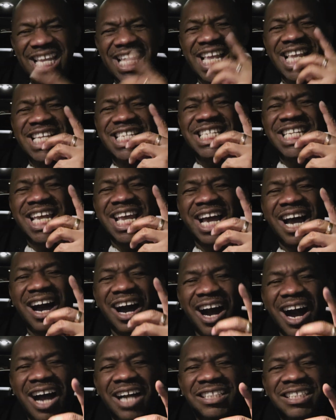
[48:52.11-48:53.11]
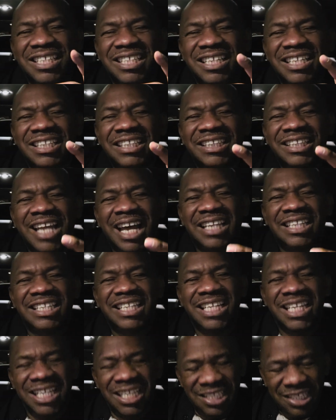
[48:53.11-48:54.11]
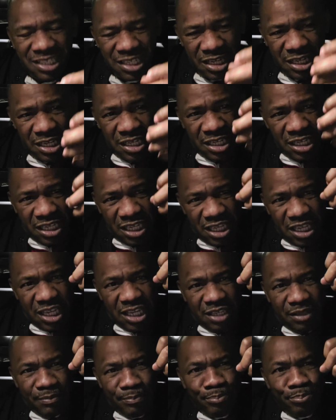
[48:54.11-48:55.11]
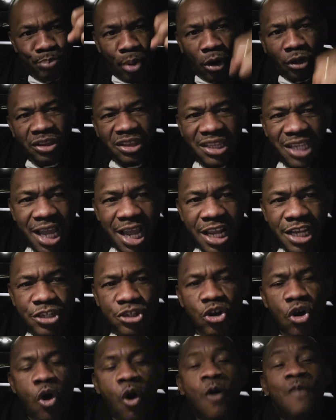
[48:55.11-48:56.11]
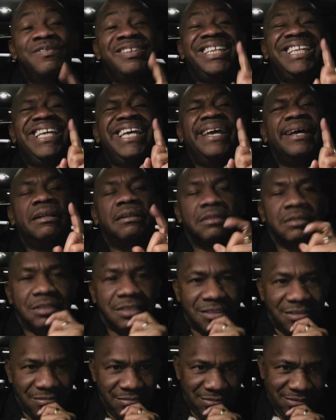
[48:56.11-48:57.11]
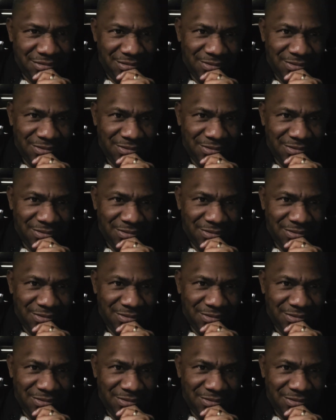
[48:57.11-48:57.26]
is a heart that is in bondage of guilt,